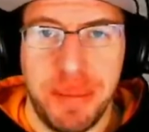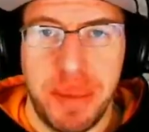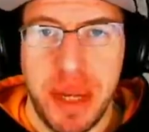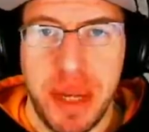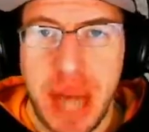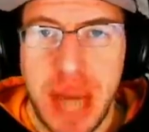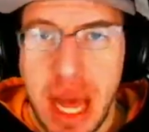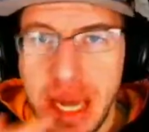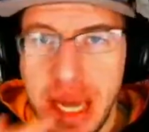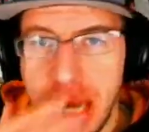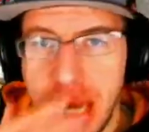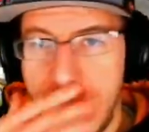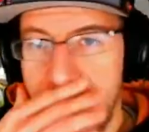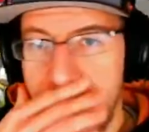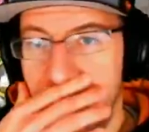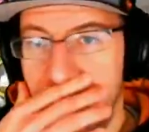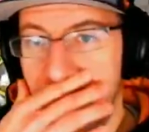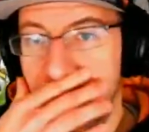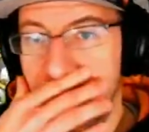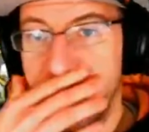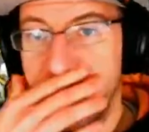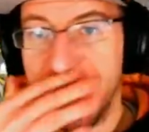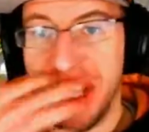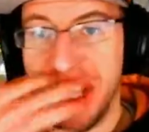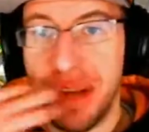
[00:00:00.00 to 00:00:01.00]
But I
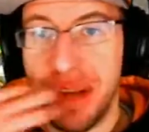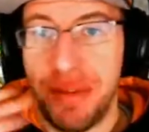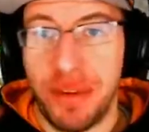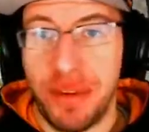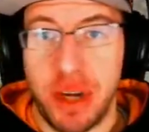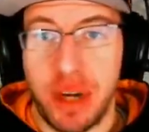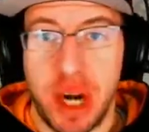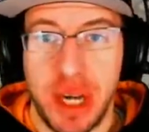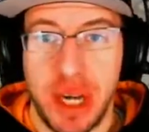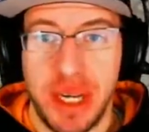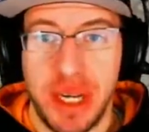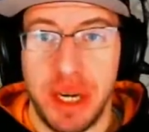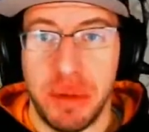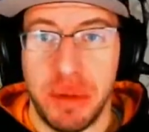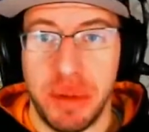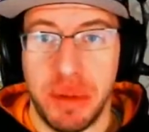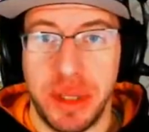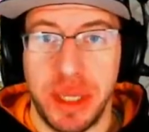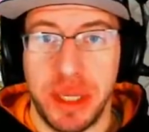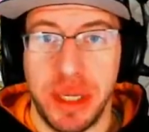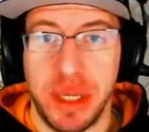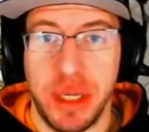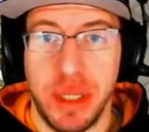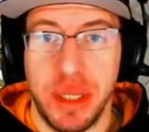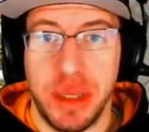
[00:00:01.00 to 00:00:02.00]
love your idea with
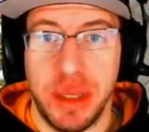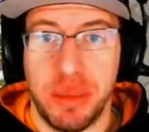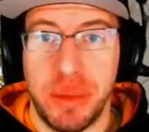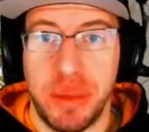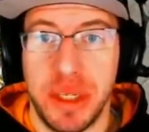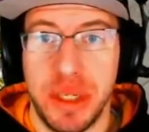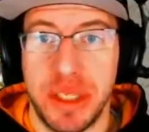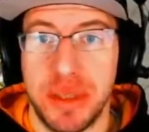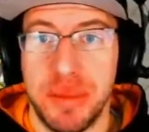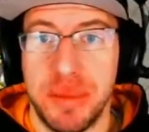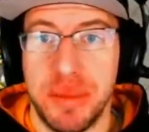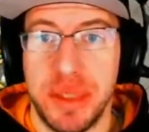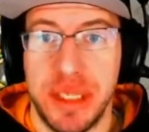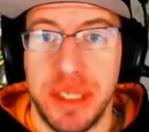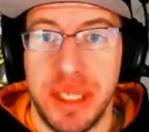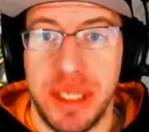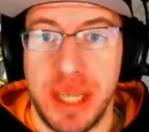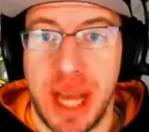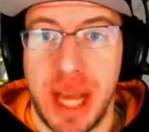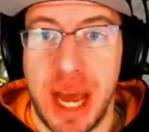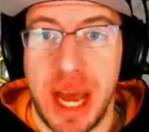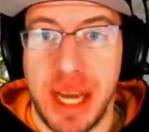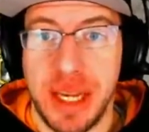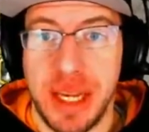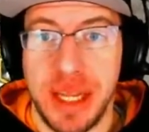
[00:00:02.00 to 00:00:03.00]
the prisms
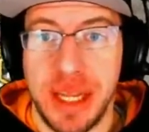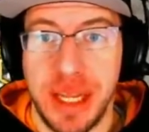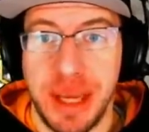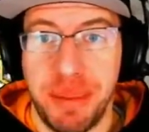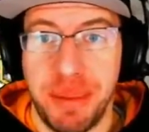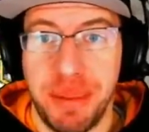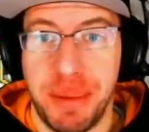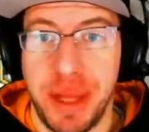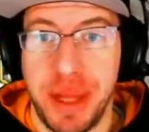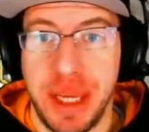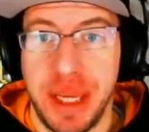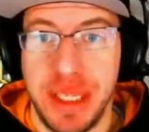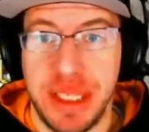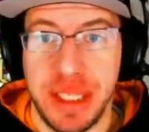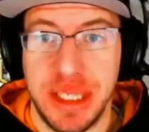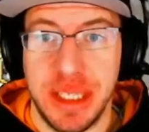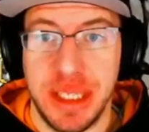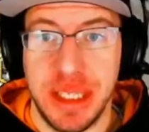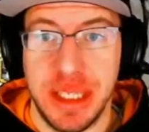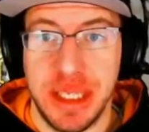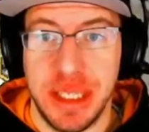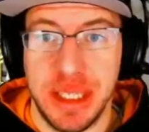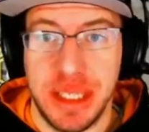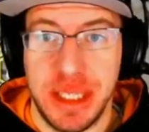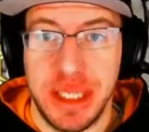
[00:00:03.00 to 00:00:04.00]
and kind of like playing to
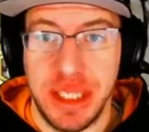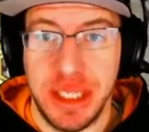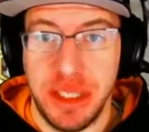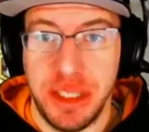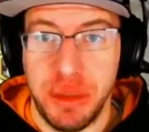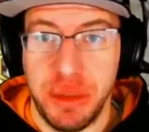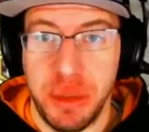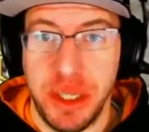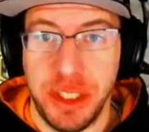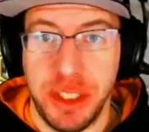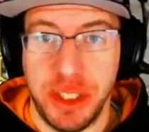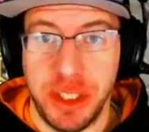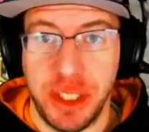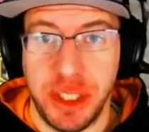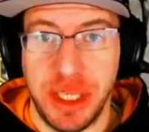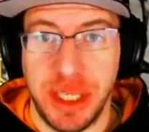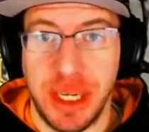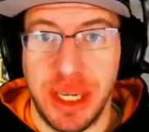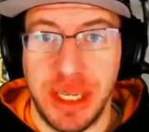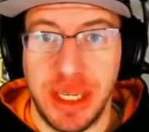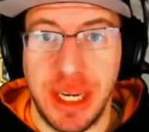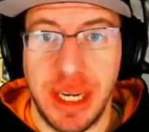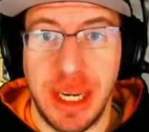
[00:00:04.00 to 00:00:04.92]
the situation